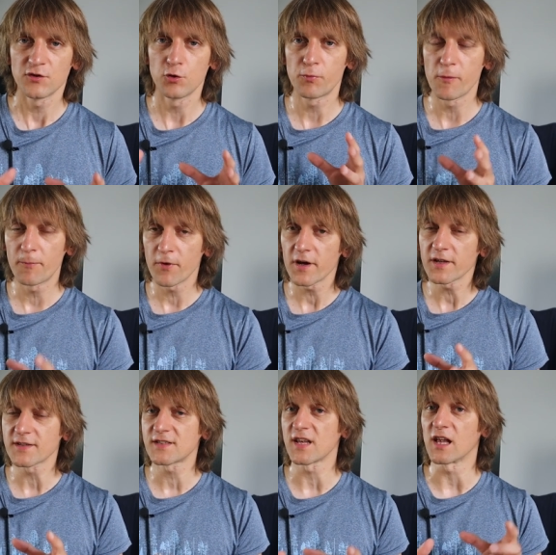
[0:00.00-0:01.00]
to prepare
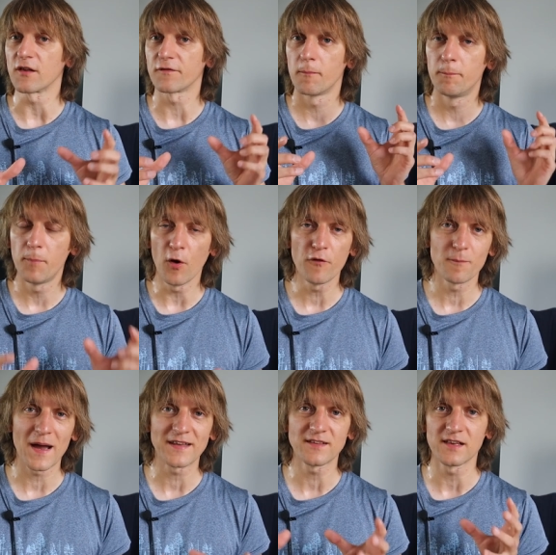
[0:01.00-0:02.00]
yourself, both
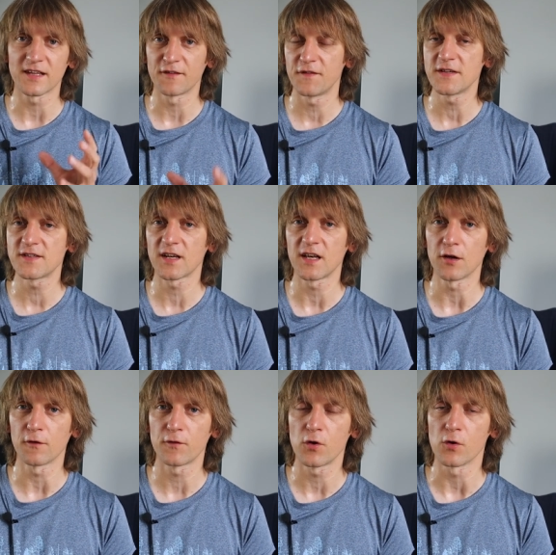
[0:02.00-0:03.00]
mentally and physically,
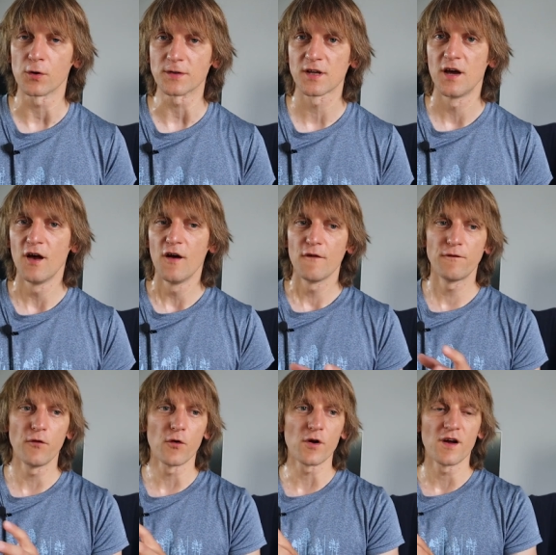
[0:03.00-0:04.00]
of course,
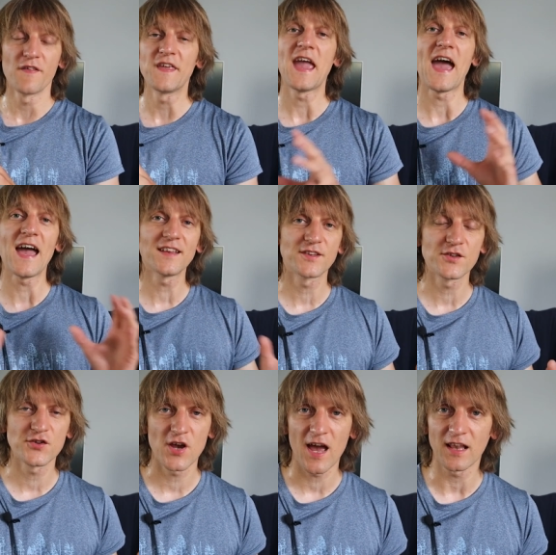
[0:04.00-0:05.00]
for the end
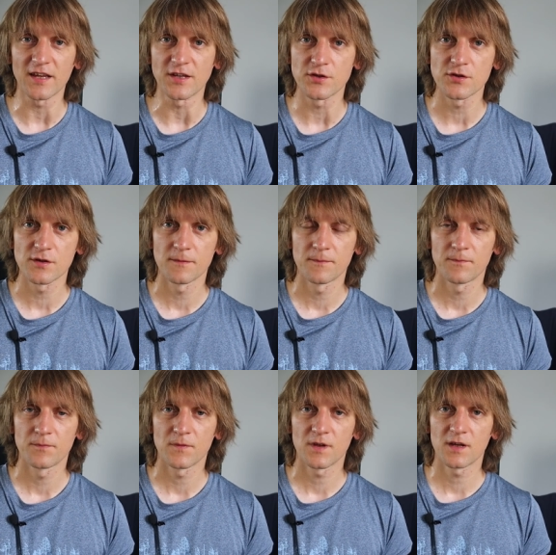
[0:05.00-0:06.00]
challenge
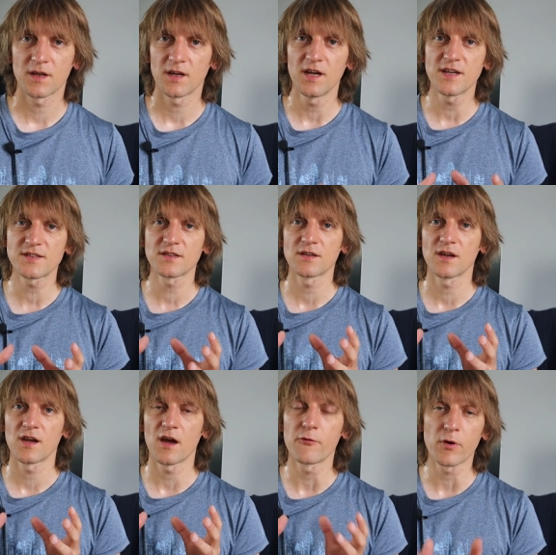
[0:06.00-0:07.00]
is
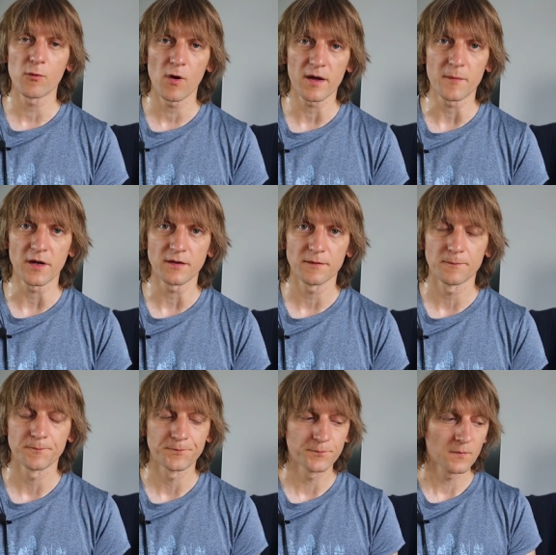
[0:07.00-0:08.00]
a requirement.
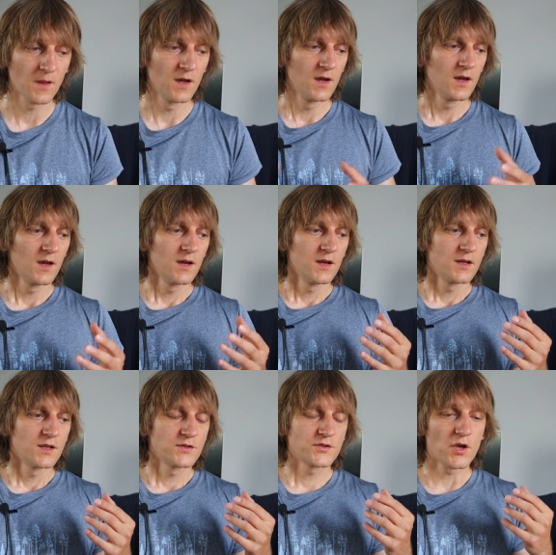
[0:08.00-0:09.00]

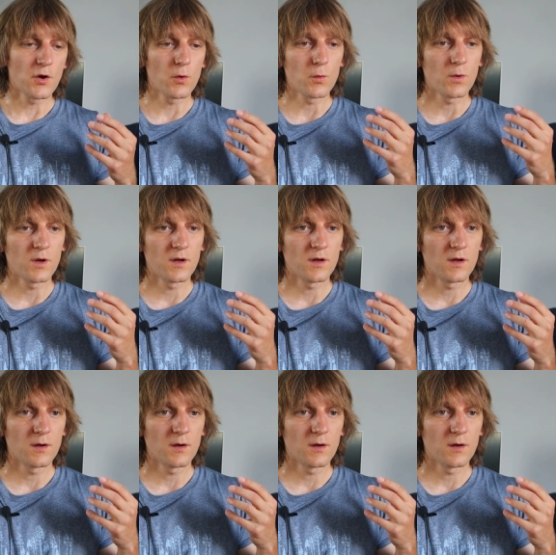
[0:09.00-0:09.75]
So,